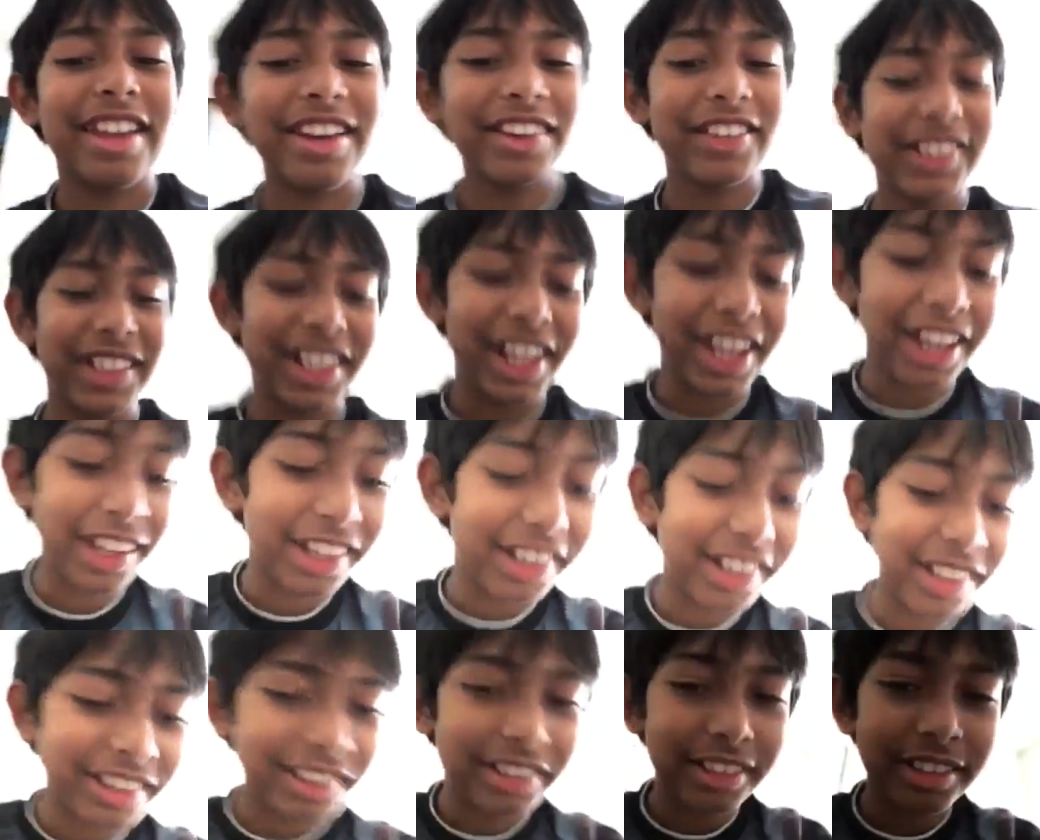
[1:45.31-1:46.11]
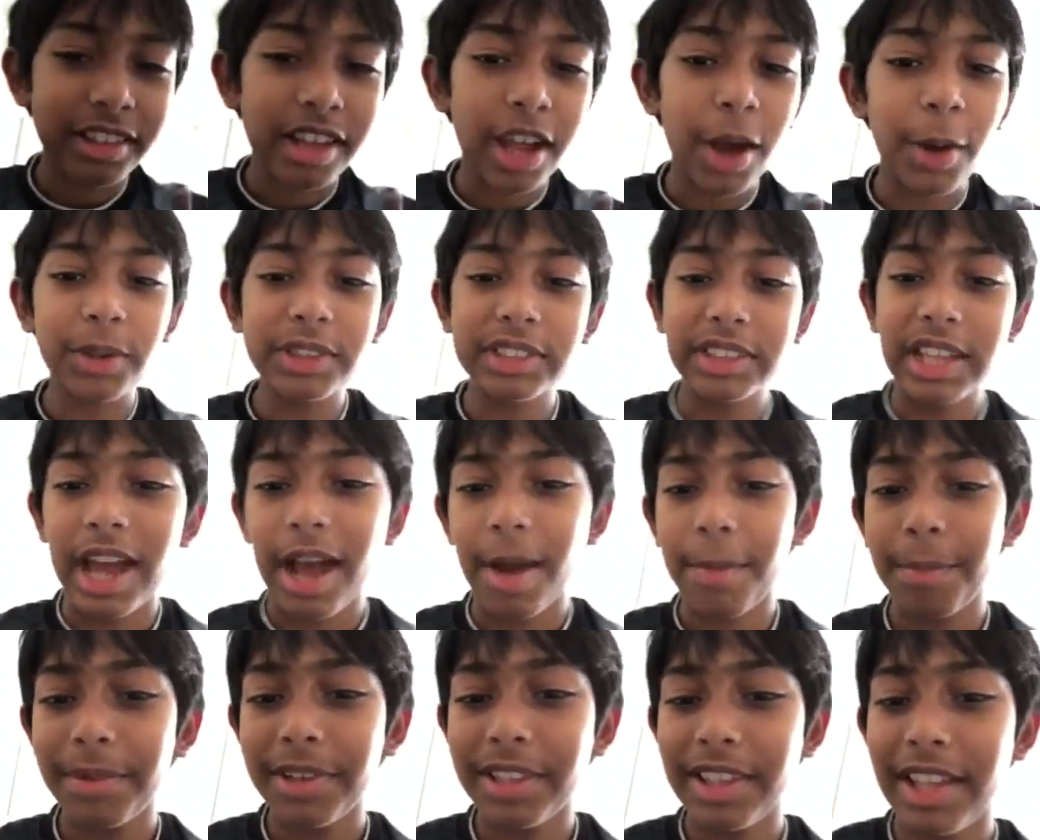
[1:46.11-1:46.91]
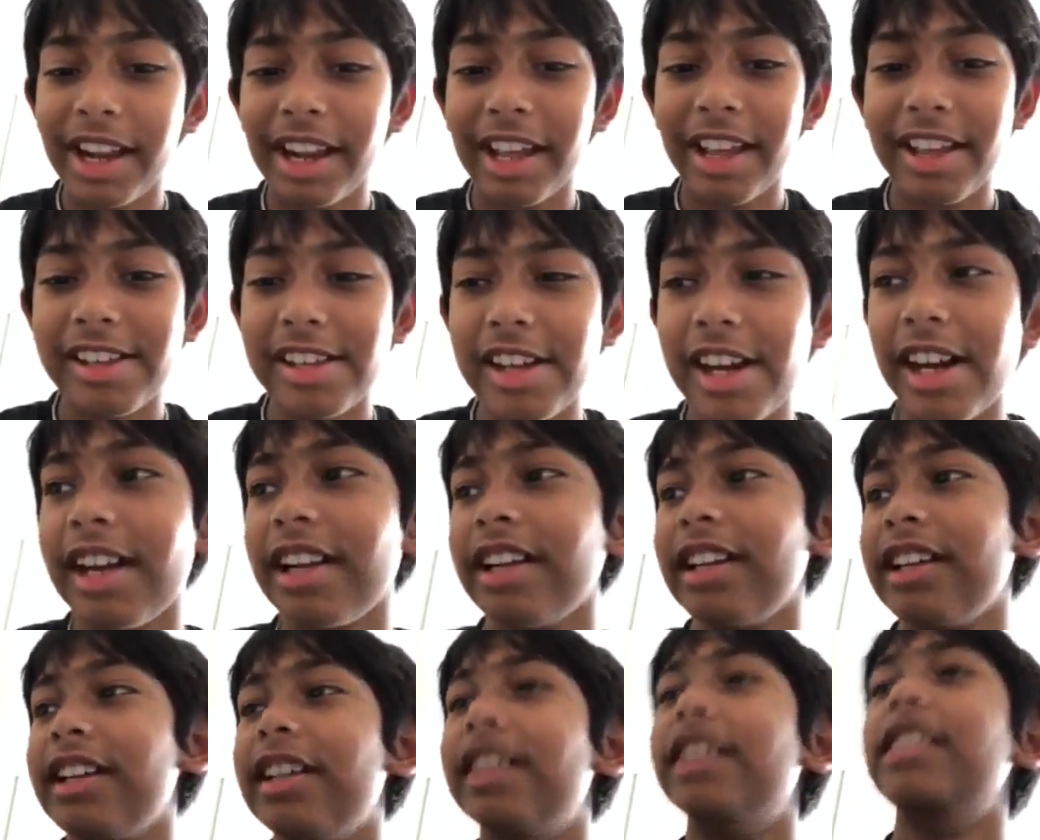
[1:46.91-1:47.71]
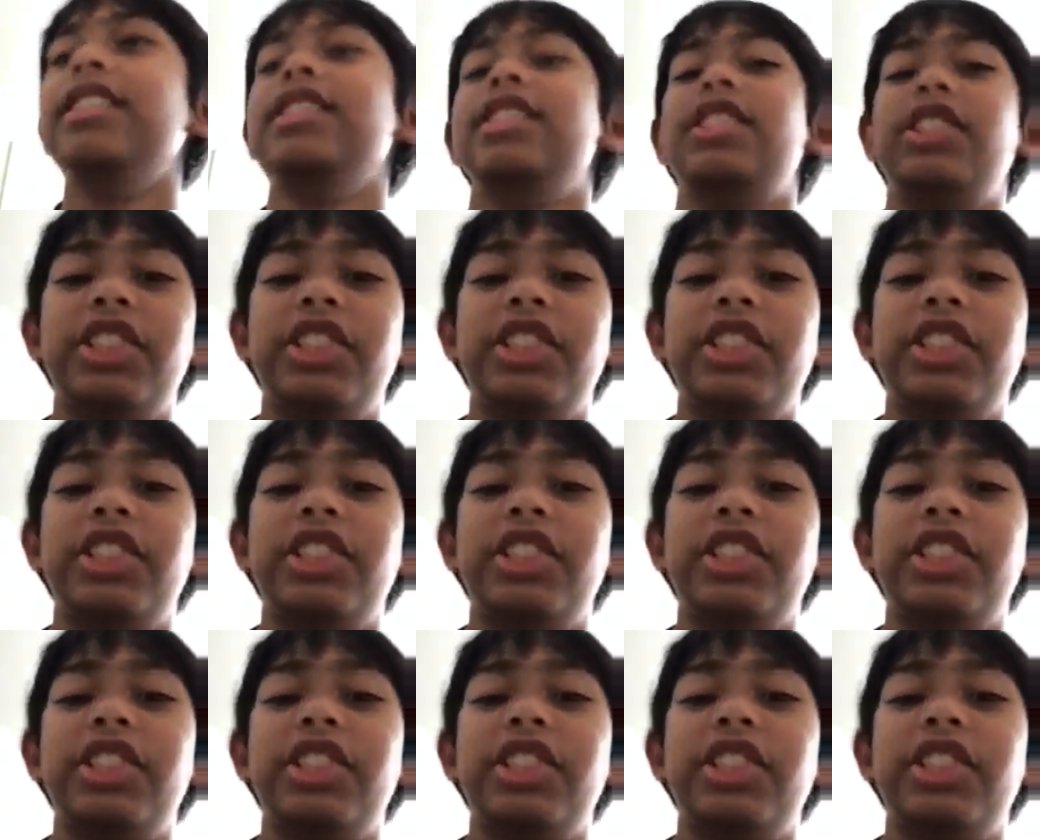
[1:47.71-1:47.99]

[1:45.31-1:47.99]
and we're like I was happy that I got a